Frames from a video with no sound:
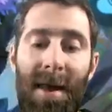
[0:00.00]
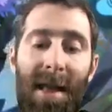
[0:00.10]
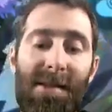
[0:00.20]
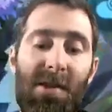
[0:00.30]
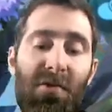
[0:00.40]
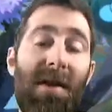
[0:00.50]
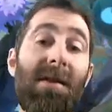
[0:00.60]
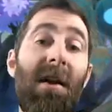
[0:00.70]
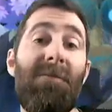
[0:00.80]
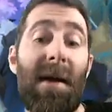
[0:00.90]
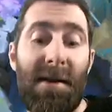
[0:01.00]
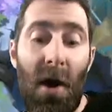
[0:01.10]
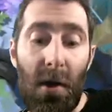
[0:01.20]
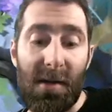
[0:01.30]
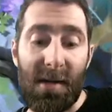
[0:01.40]
And that's a trend that I've been
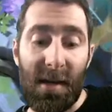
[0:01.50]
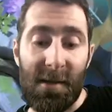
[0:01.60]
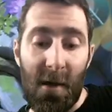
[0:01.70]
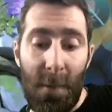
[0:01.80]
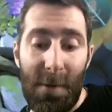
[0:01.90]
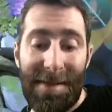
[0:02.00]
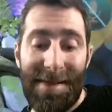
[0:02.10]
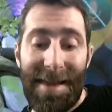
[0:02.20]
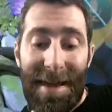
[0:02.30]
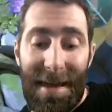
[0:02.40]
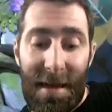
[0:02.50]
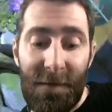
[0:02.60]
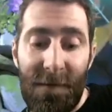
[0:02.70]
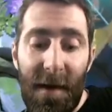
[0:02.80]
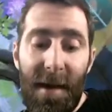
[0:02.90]
noticing. So I
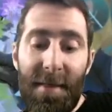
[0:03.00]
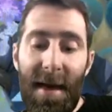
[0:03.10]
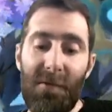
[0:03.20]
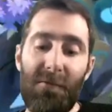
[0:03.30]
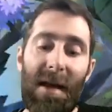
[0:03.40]
believe that